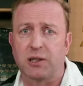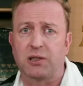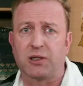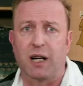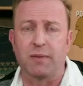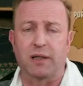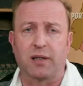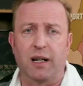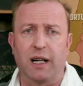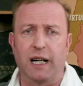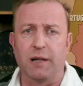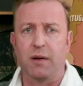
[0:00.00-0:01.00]
to stem the
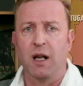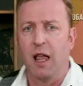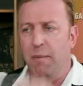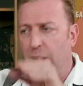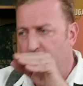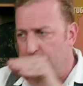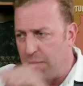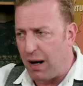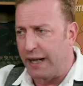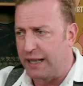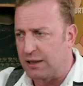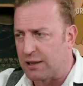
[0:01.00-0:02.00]
tide, but the
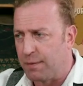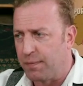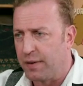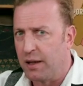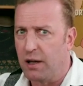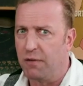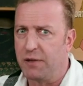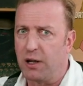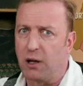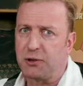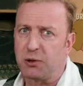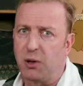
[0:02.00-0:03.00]
might of the
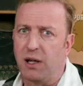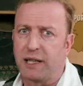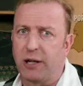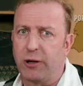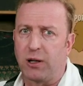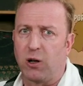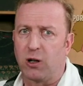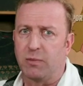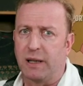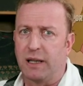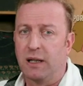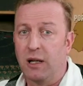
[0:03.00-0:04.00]
Austro-Hungarian
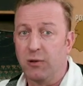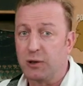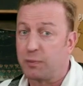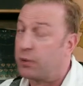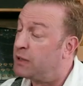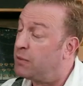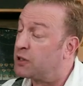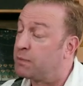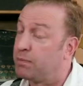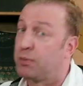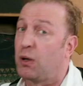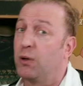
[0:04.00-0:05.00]
army was pretty much
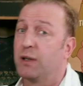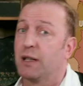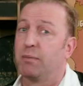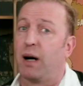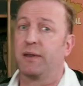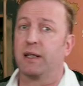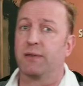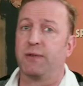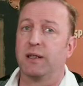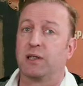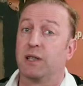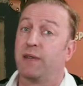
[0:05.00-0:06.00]
broken by the
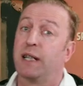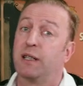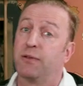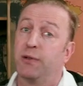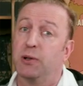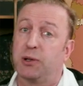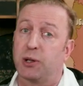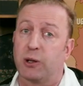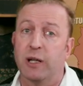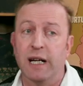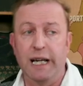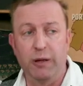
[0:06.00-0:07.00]
offensive, and in
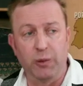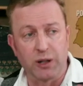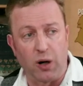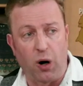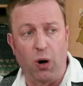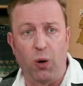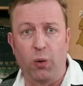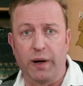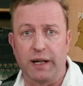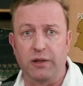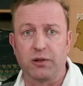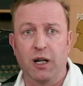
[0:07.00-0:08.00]
future it would
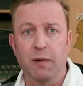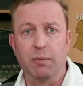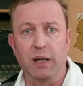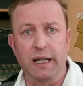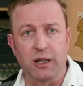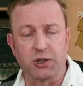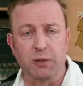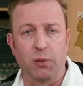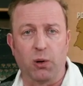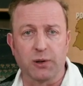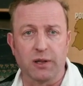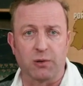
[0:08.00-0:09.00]
always play a
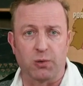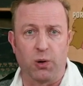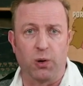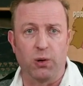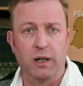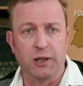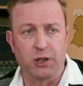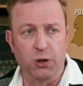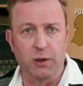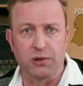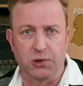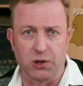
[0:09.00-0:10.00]
subordinate role
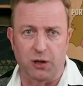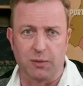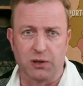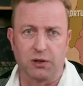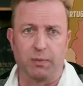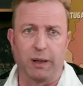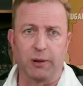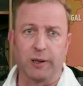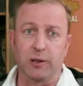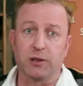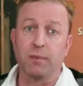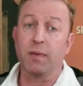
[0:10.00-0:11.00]
to its German superiors,